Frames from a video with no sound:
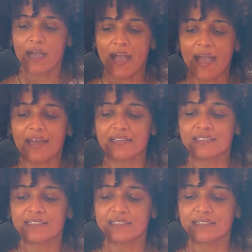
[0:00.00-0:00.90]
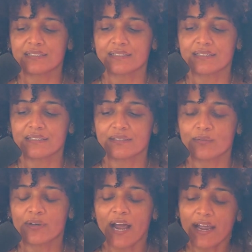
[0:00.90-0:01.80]
And
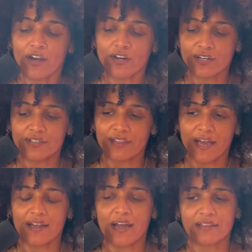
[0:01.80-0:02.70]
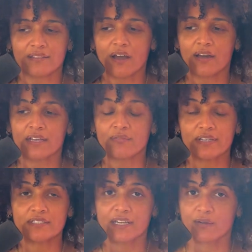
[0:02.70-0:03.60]
when I heard that, I thought it
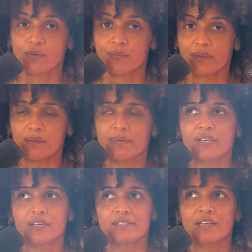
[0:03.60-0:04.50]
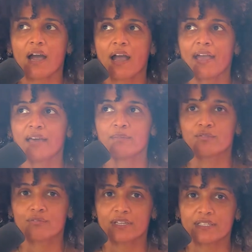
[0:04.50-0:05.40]
resonated with me because I had
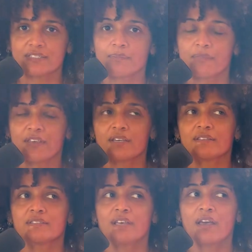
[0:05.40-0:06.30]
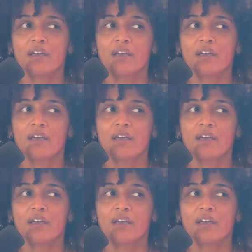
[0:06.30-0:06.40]
been reading some things